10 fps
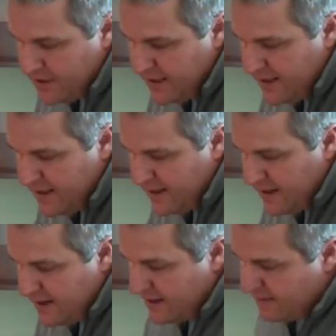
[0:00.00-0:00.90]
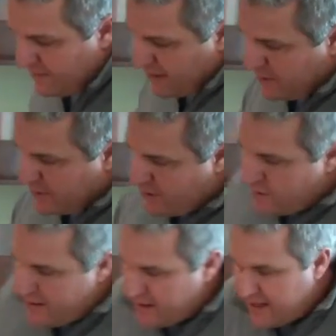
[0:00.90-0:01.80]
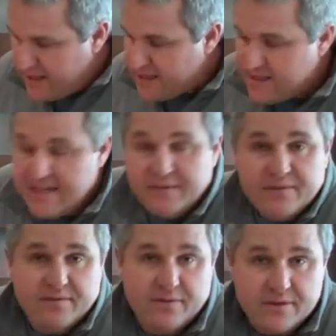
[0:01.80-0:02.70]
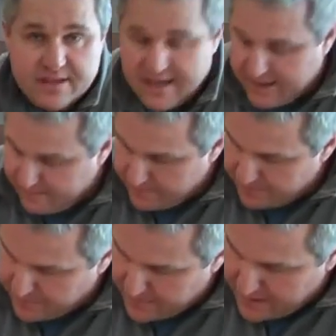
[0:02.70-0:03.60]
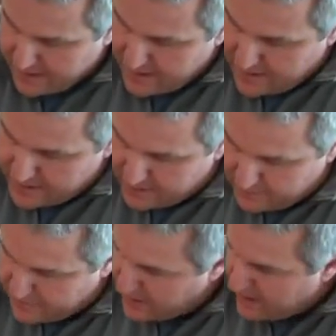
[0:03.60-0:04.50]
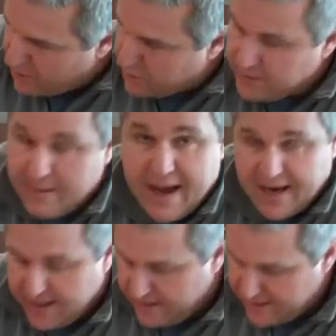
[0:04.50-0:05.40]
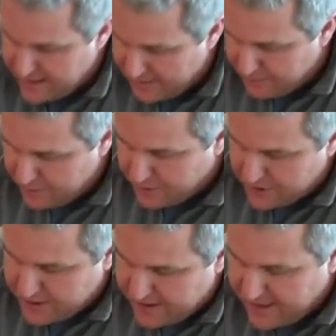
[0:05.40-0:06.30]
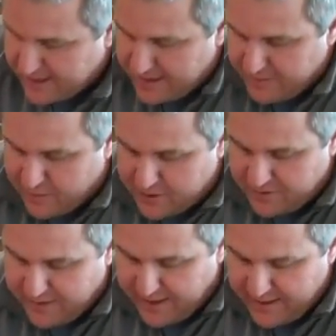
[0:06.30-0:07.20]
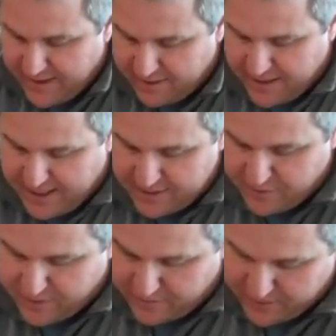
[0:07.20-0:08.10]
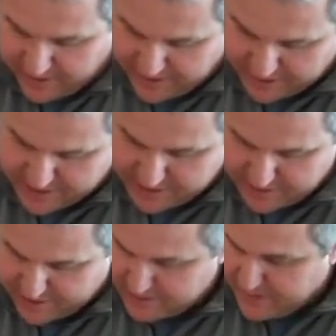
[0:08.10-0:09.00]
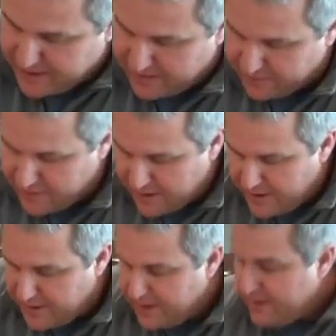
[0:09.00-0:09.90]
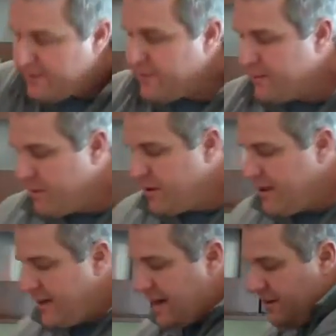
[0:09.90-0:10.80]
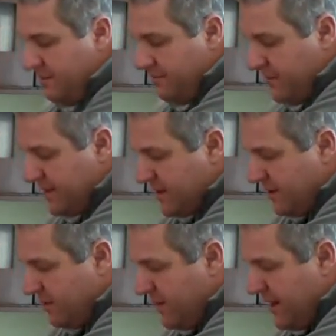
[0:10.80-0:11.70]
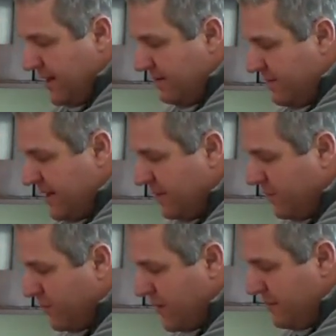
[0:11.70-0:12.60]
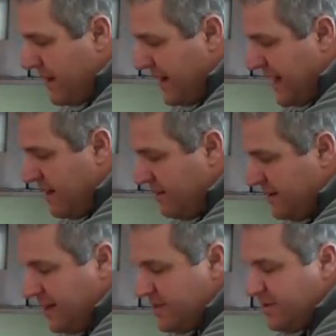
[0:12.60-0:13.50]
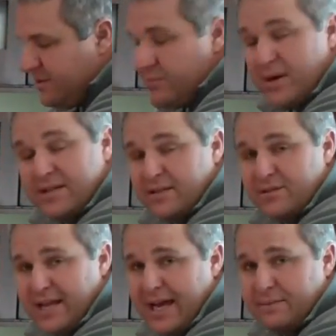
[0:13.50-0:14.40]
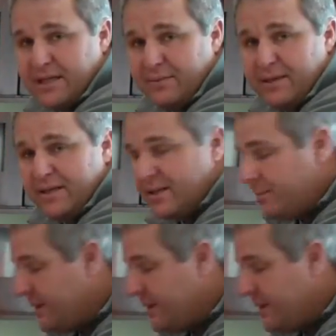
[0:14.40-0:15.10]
it in. Now it'll go in kind of stiff the first time. So I hold the back and I push it in. And of course you've got the other guides working with you there too. So just be careful when you put it in. Now it's all the way in and it won't come back out unless you depress those tabs like we did at the